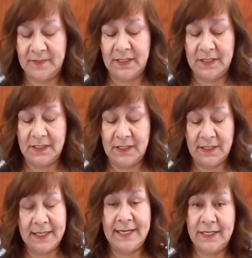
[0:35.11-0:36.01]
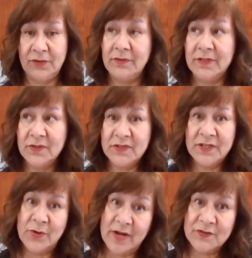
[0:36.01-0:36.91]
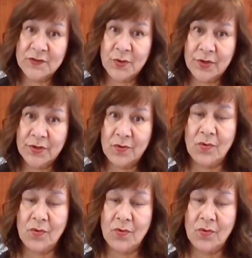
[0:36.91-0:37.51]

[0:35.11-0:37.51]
Uh, again, you get those at a craft store